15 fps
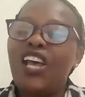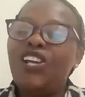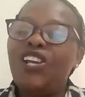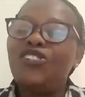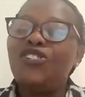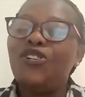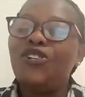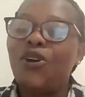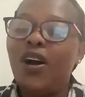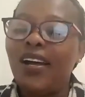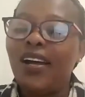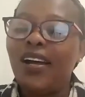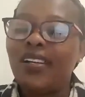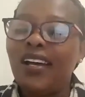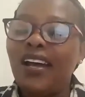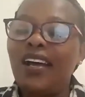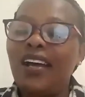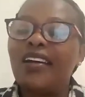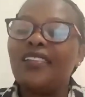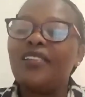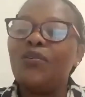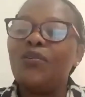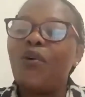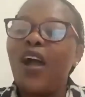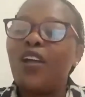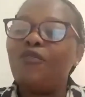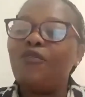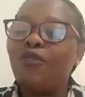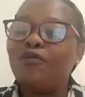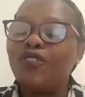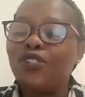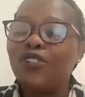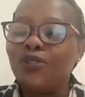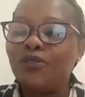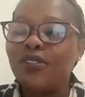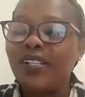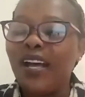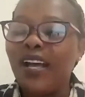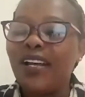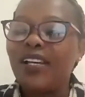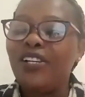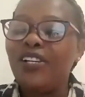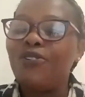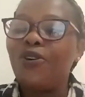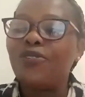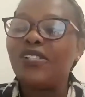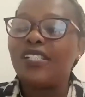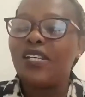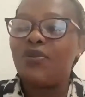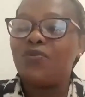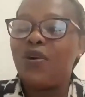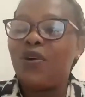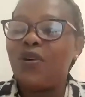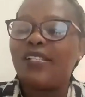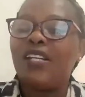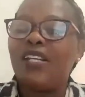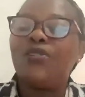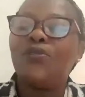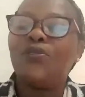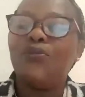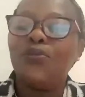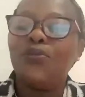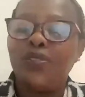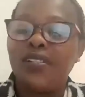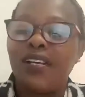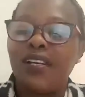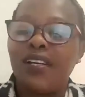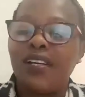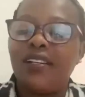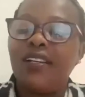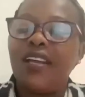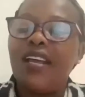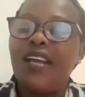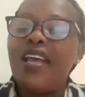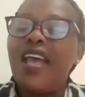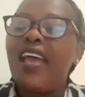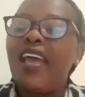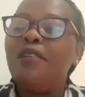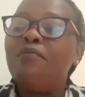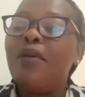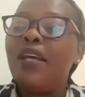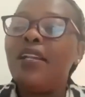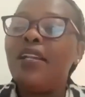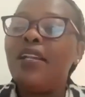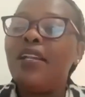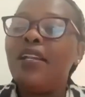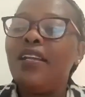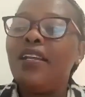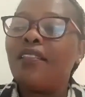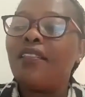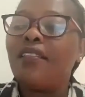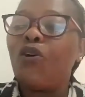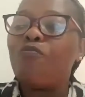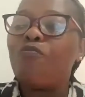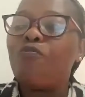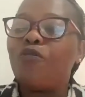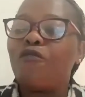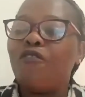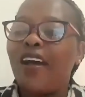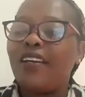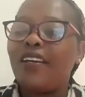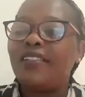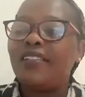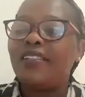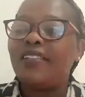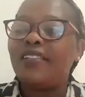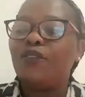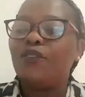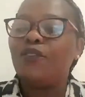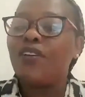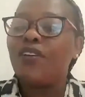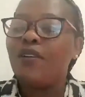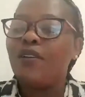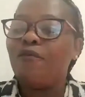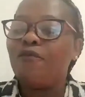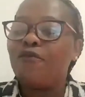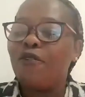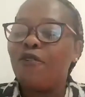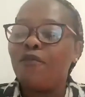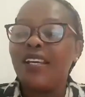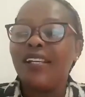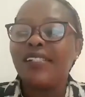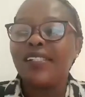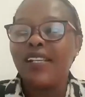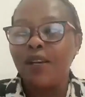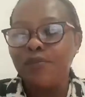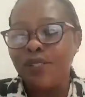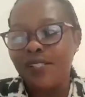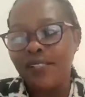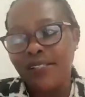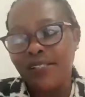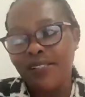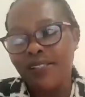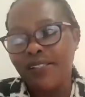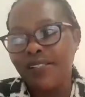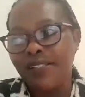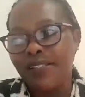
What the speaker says: and Joanna, the wife of Chuza, Herod's stewards, and Susan, and many other who provided for him from their substances.